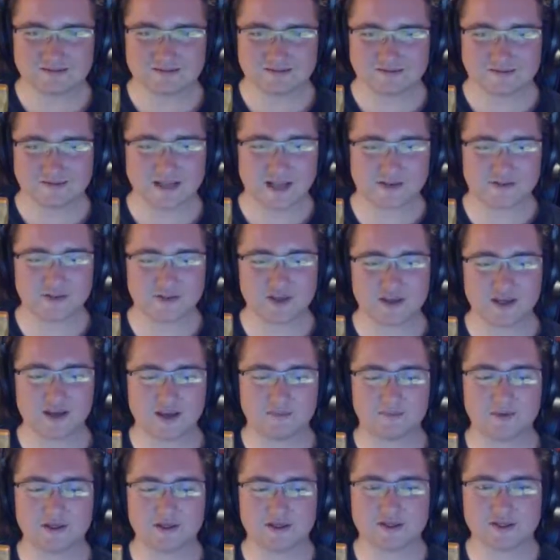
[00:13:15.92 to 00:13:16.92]
I think
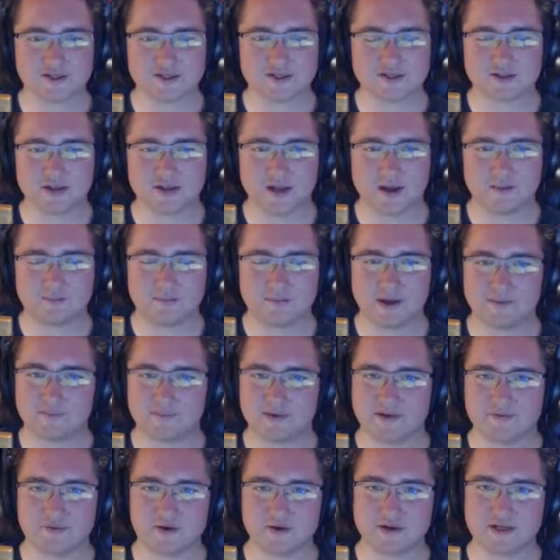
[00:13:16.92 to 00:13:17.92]
I'm gonna. I'm, I'm
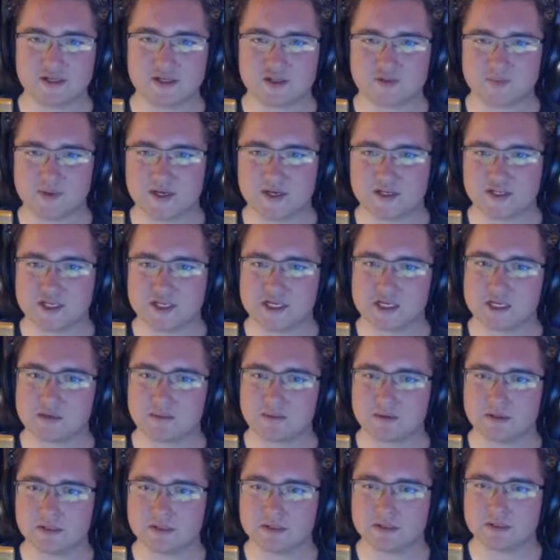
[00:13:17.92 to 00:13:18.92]
never gonna speak to
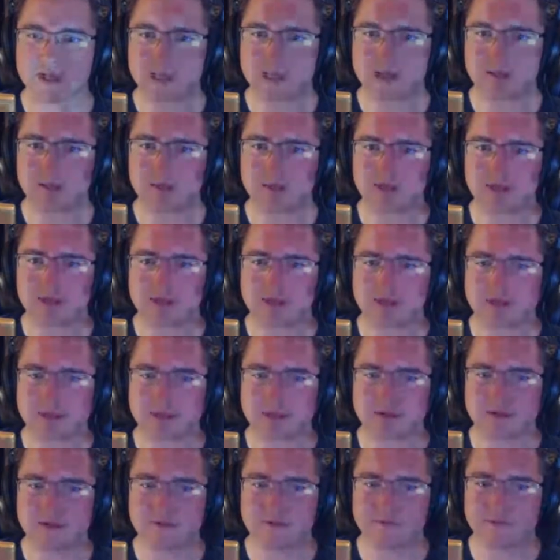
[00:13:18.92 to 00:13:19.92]
anyone in this game unless I
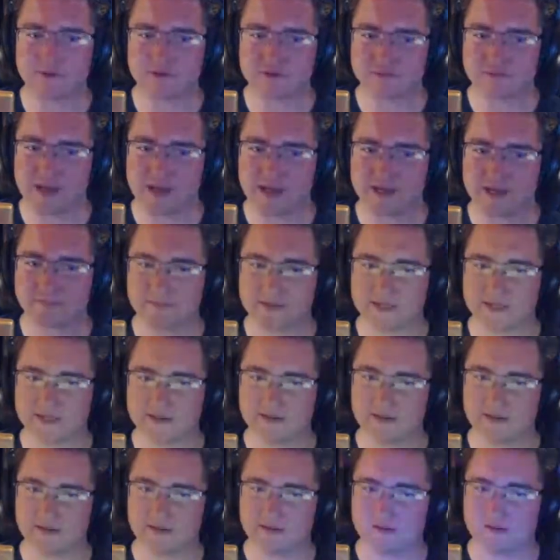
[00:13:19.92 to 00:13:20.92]
use a feels bad
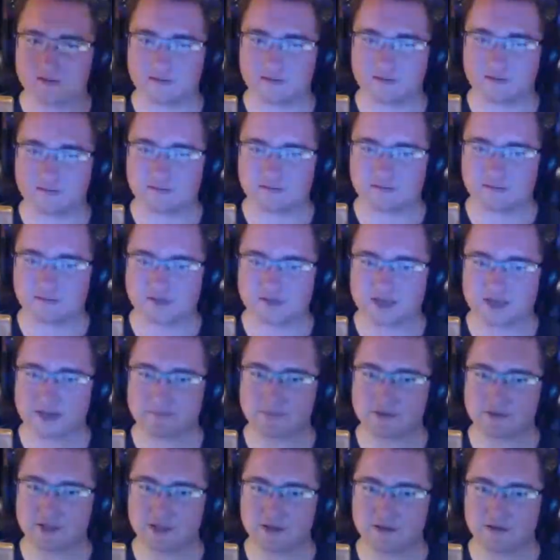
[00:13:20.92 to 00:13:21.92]
man type
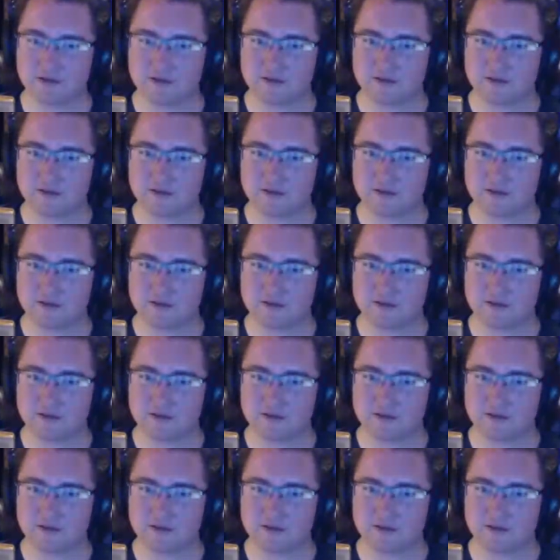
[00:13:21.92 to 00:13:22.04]
thing.